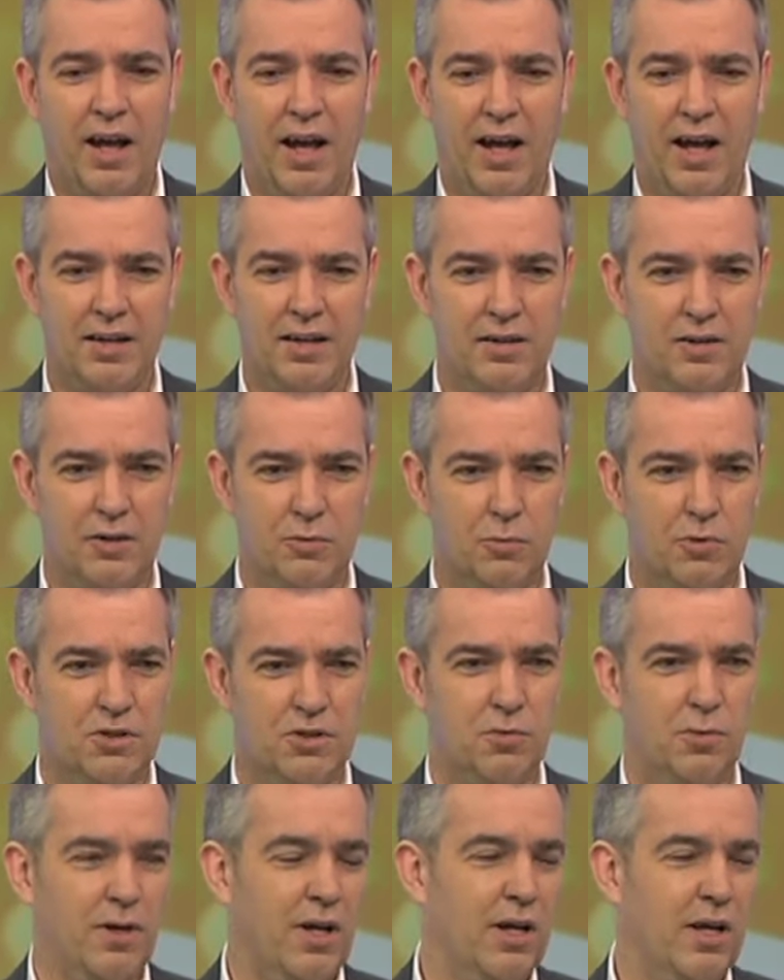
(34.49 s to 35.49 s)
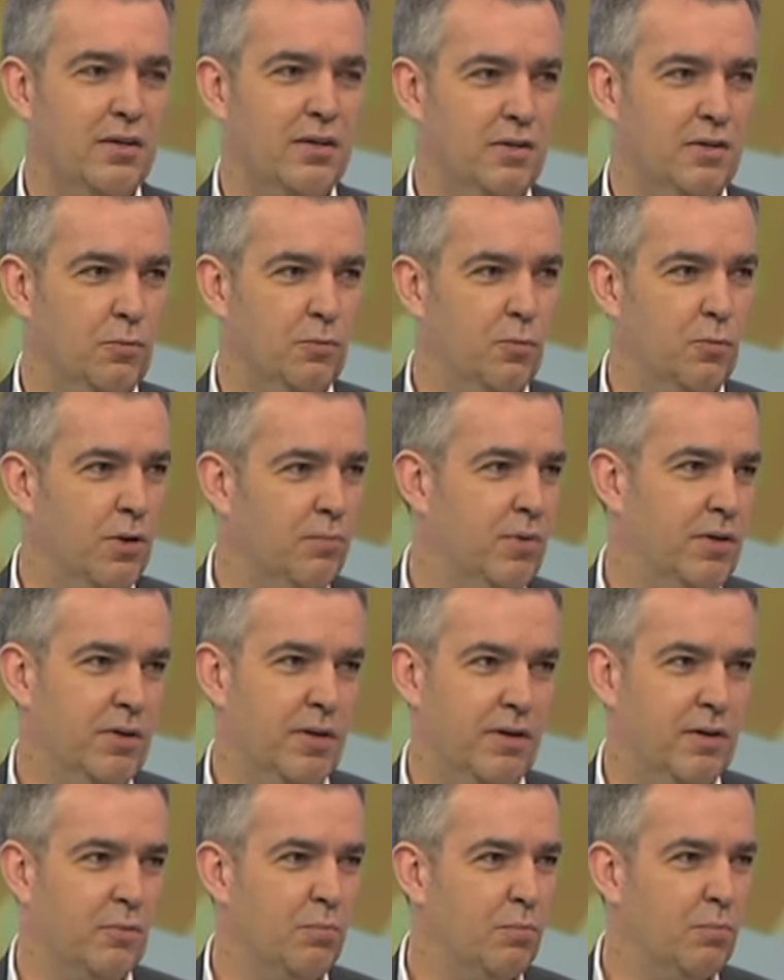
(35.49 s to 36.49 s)
and it was relating to one
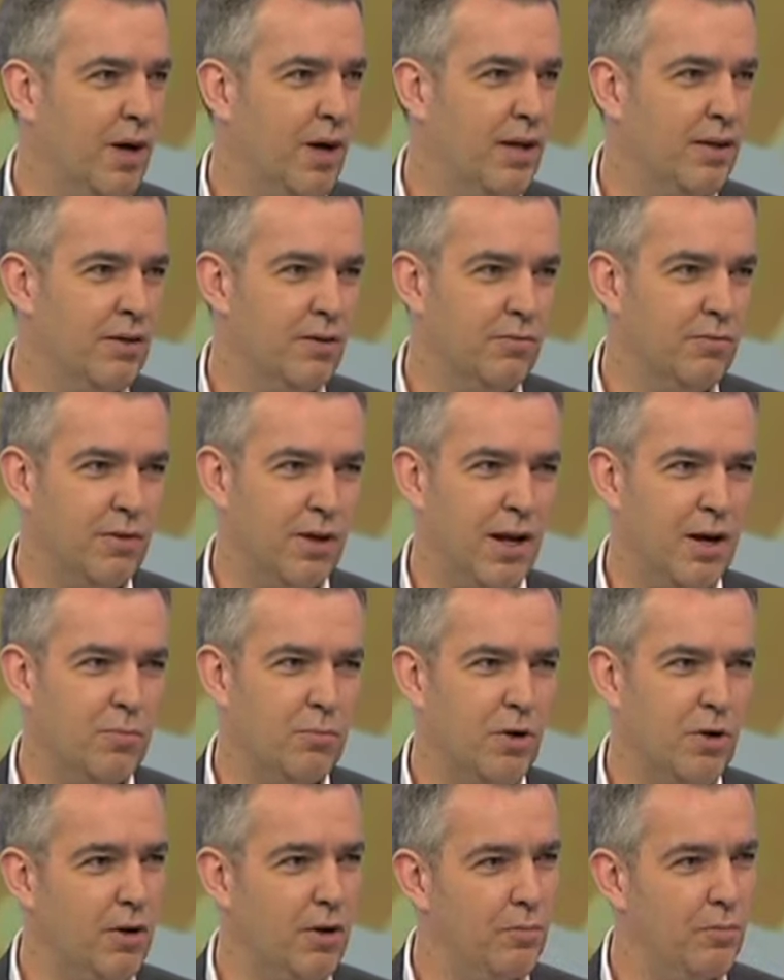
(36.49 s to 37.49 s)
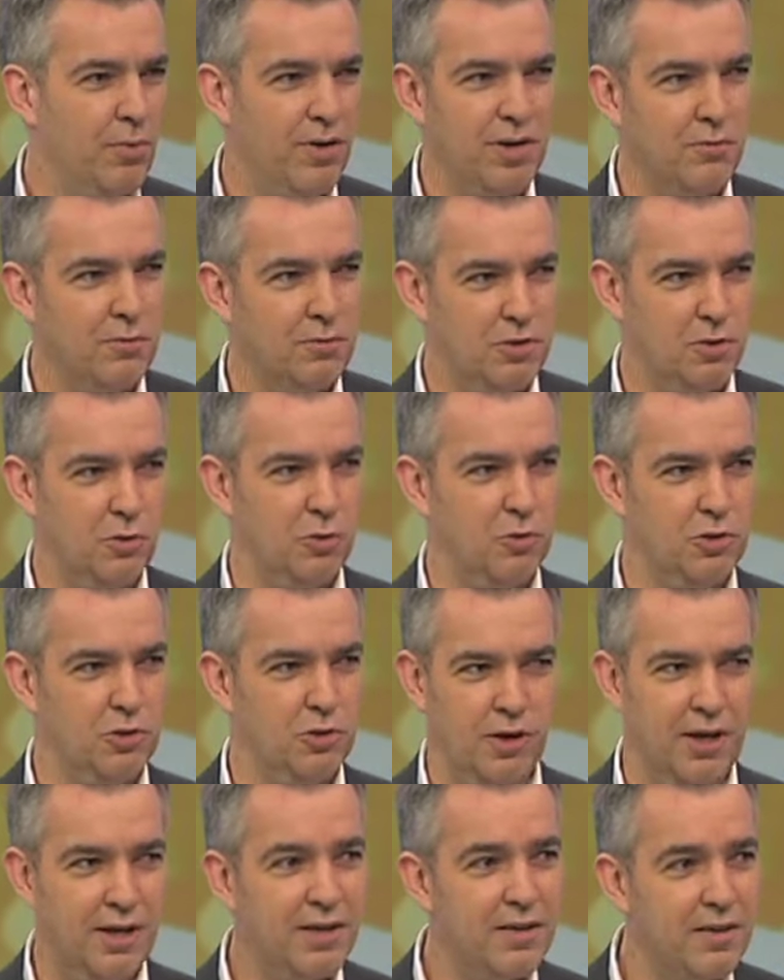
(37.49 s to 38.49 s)
particular brand of camera. I believe it was called
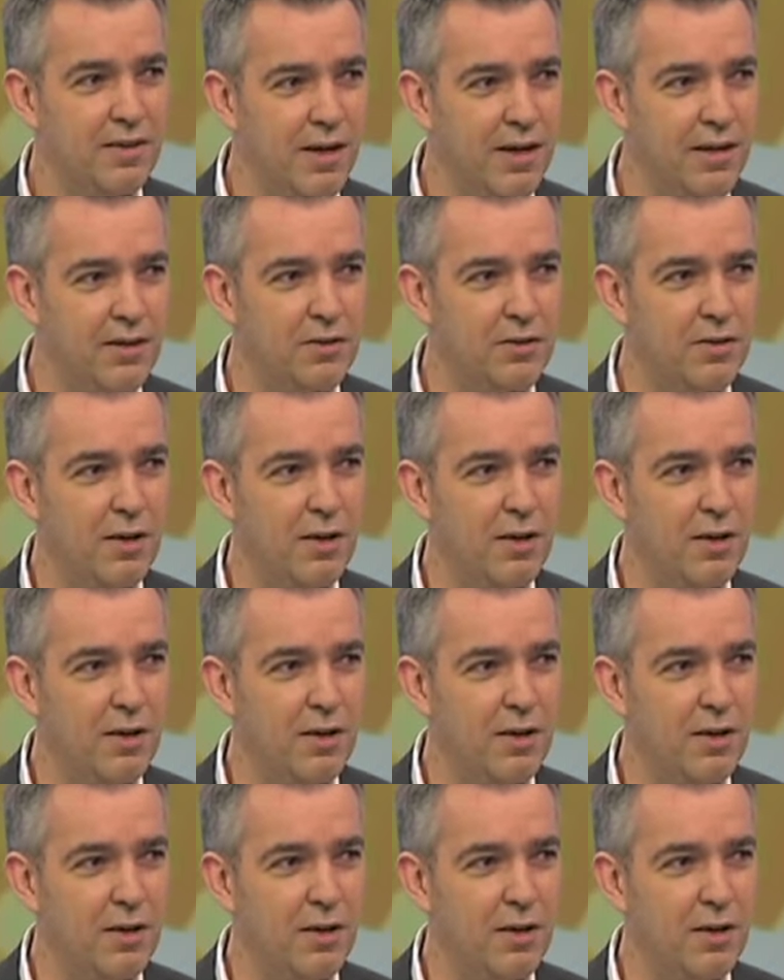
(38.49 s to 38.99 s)
TrendNet,